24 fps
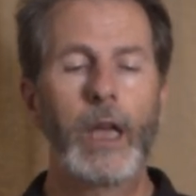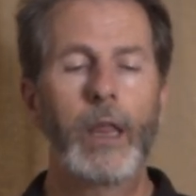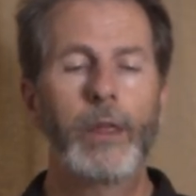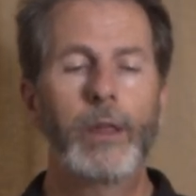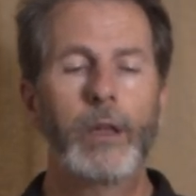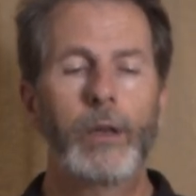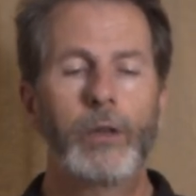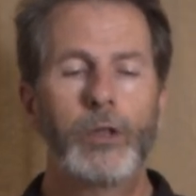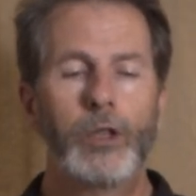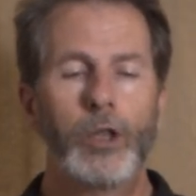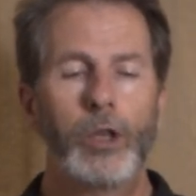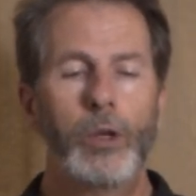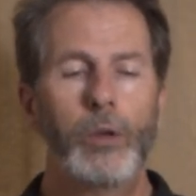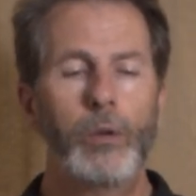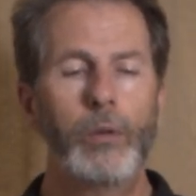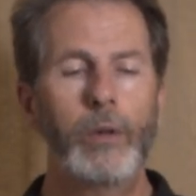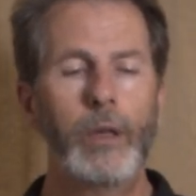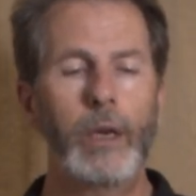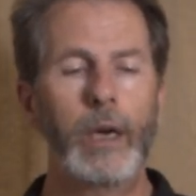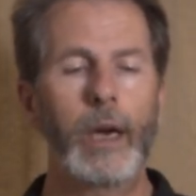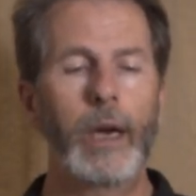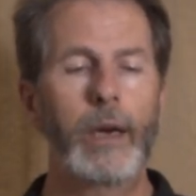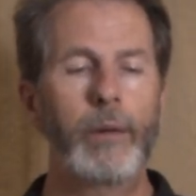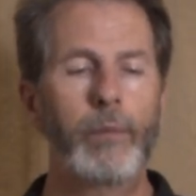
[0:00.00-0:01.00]
The 2
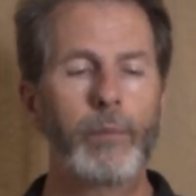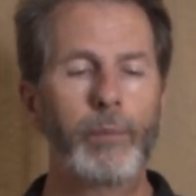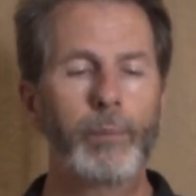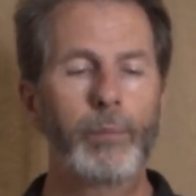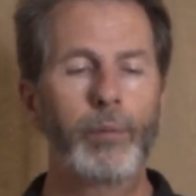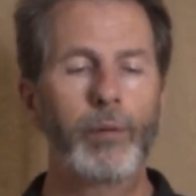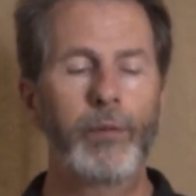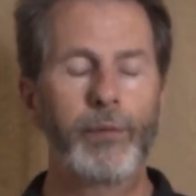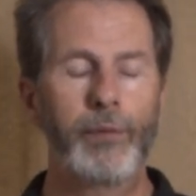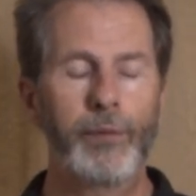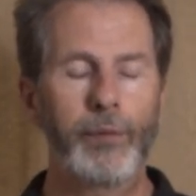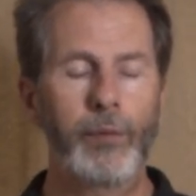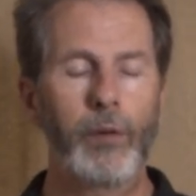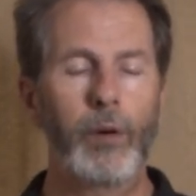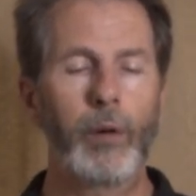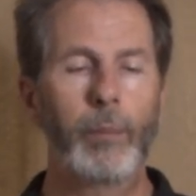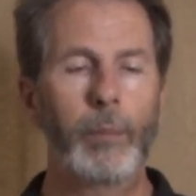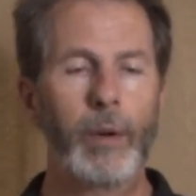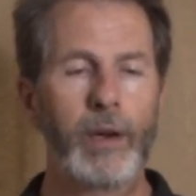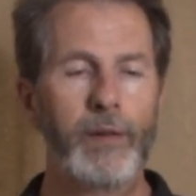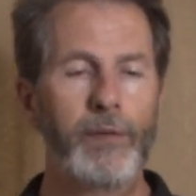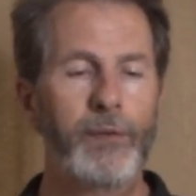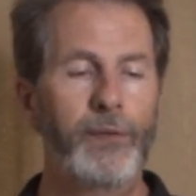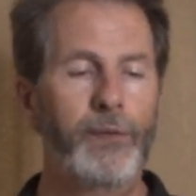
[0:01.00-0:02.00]
that I prefer,
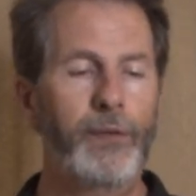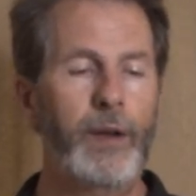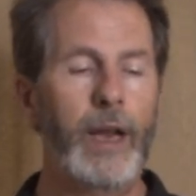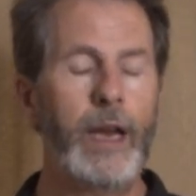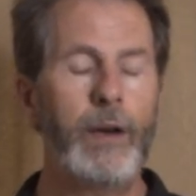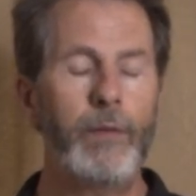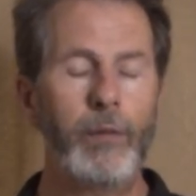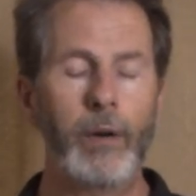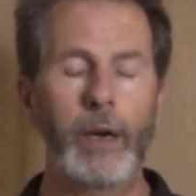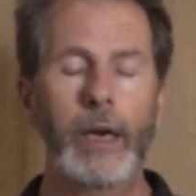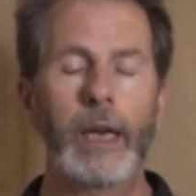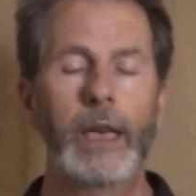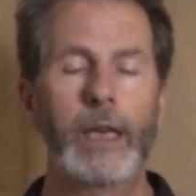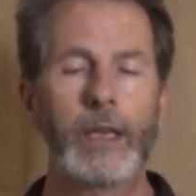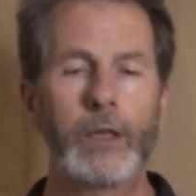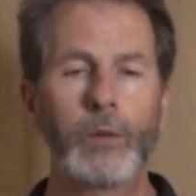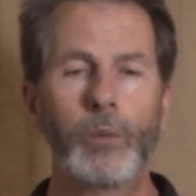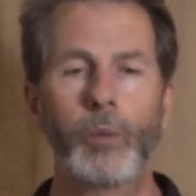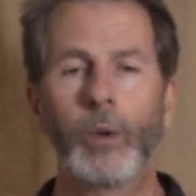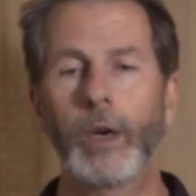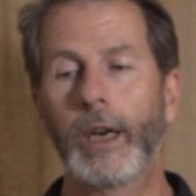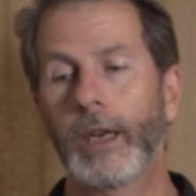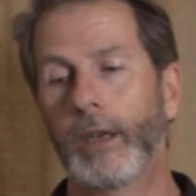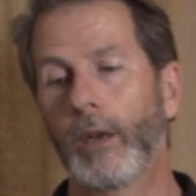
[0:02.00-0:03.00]
my favorite,
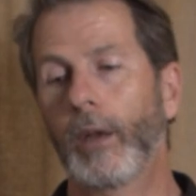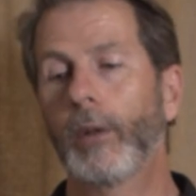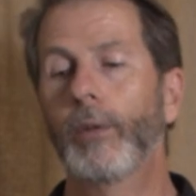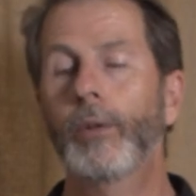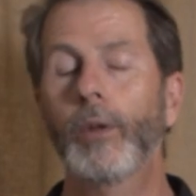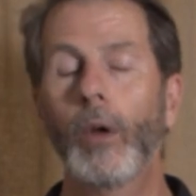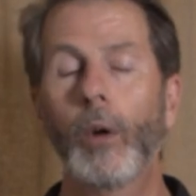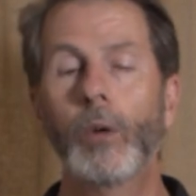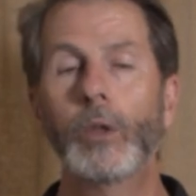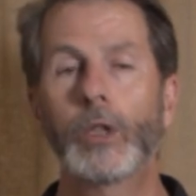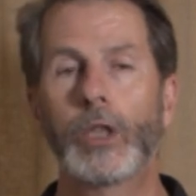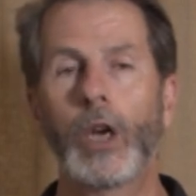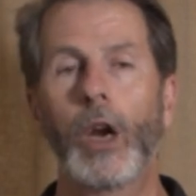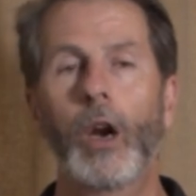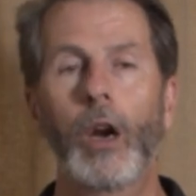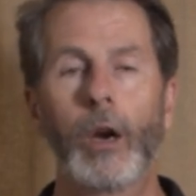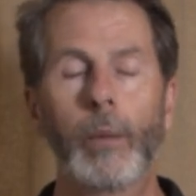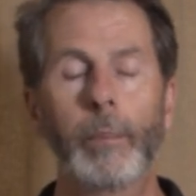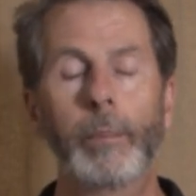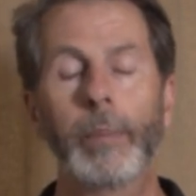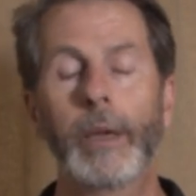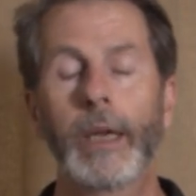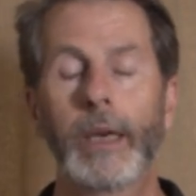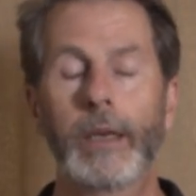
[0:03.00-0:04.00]
is what I call nose to
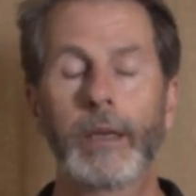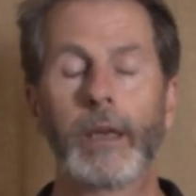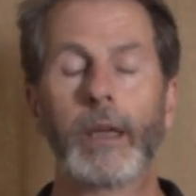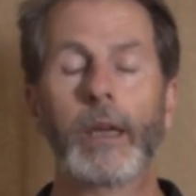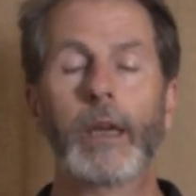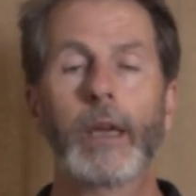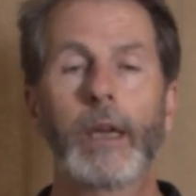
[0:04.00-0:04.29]
armpit.